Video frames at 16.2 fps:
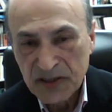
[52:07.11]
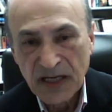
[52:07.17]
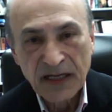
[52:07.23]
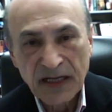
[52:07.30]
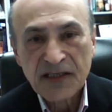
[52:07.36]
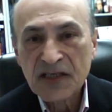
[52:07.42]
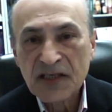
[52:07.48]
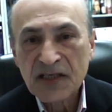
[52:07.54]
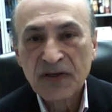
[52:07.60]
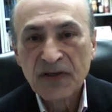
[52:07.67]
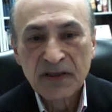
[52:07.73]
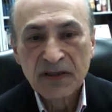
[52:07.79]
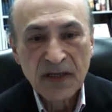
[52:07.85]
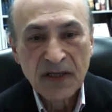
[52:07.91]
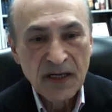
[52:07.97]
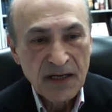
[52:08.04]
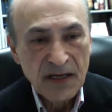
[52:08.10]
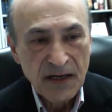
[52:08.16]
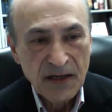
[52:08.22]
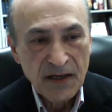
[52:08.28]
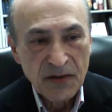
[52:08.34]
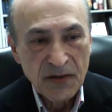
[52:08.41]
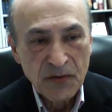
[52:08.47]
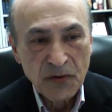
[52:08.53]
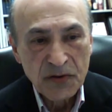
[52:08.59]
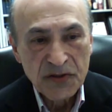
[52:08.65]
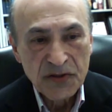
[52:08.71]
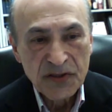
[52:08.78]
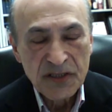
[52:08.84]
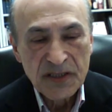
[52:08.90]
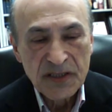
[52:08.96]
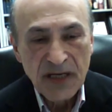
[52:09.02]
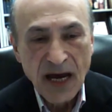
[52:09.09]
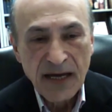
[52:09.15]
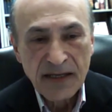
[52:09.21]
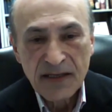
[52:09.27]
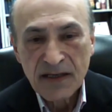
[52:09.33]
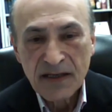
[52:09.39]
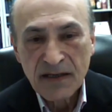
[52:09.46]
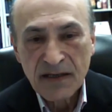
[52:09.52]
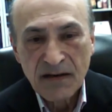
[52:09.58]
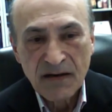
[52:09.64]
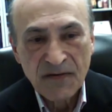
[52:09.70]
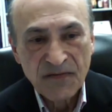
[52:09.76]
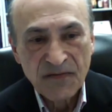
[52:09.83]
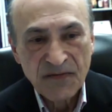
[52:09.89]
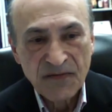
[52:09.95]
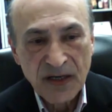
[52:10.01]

I just want to endorse this idea of